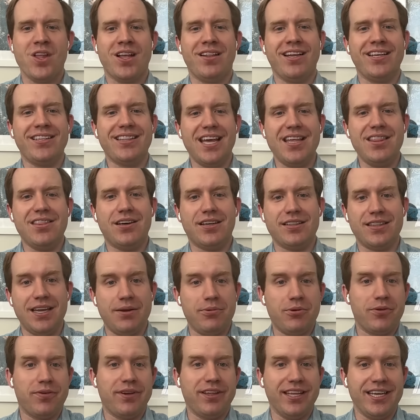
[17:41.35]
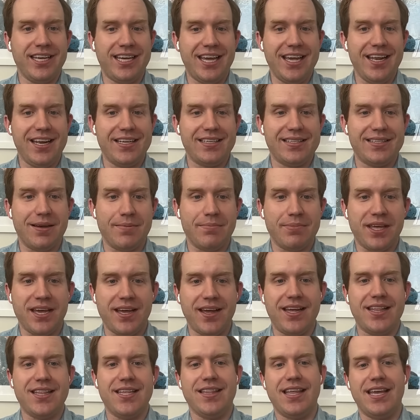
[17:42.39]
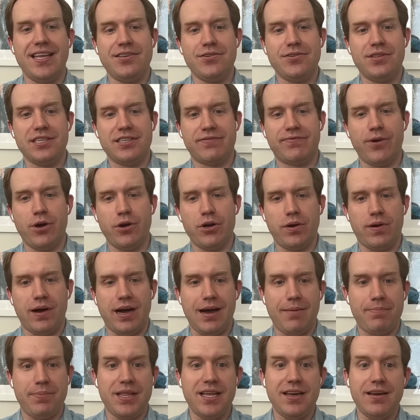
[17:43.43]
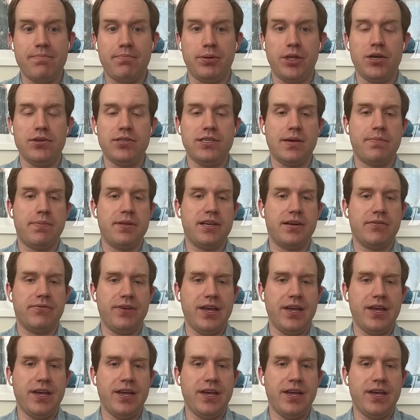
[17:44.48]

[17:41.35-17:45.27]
Like they thought they were really getting something, and then they do this photo op and then it blows up in their